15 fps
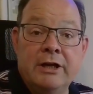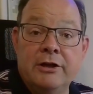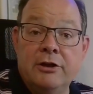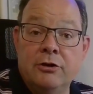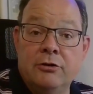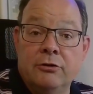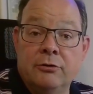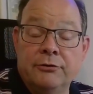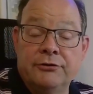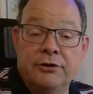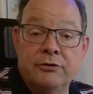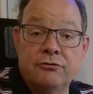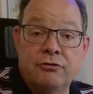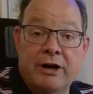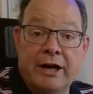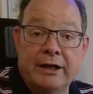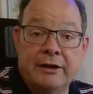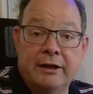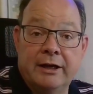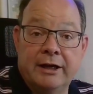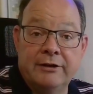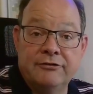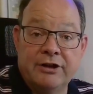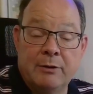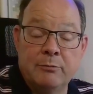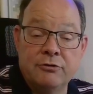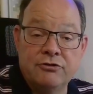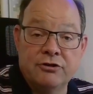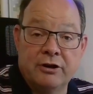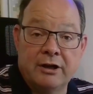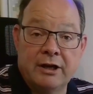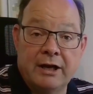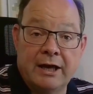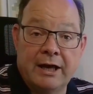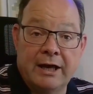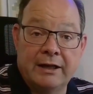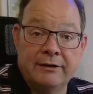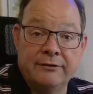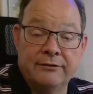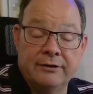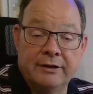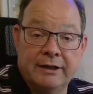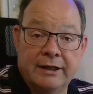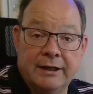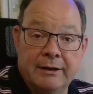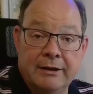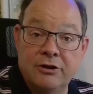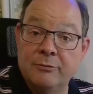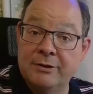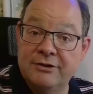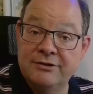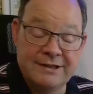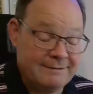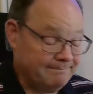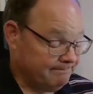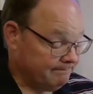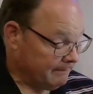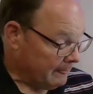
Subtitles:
you can also track temperature and humidity.